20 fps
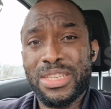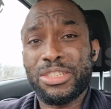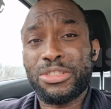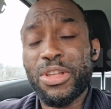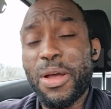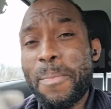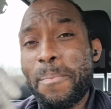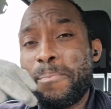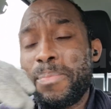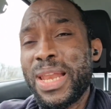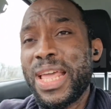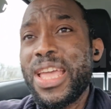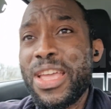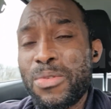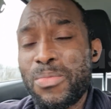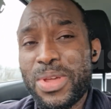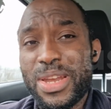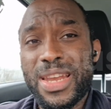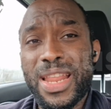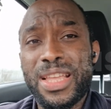Stop playing
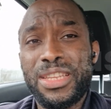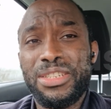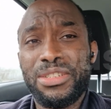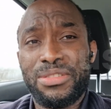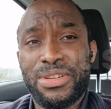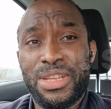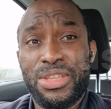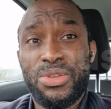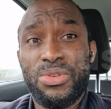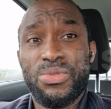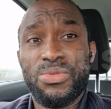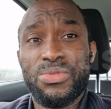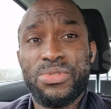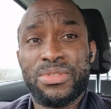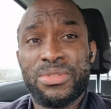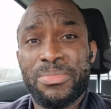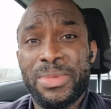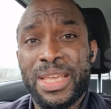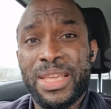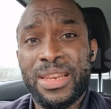with Nigerian
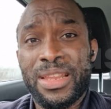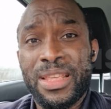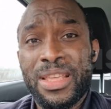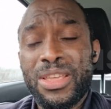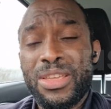youths, man.